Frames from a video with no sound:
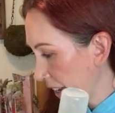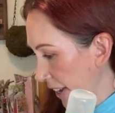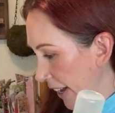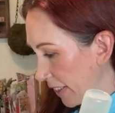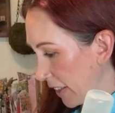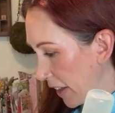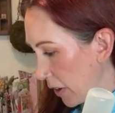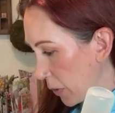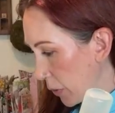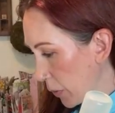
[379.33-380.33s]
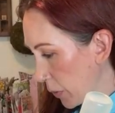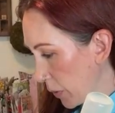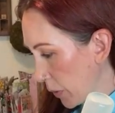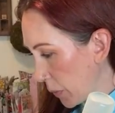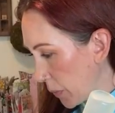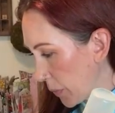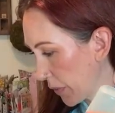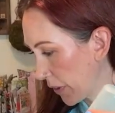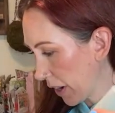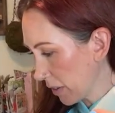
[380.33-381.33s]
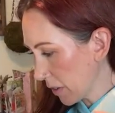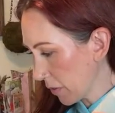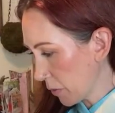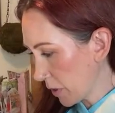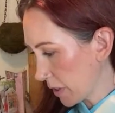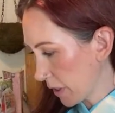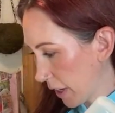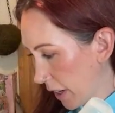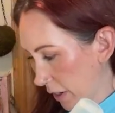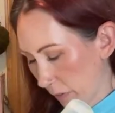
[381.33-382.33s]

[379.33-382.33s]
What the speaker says: Hello, how's everyone today?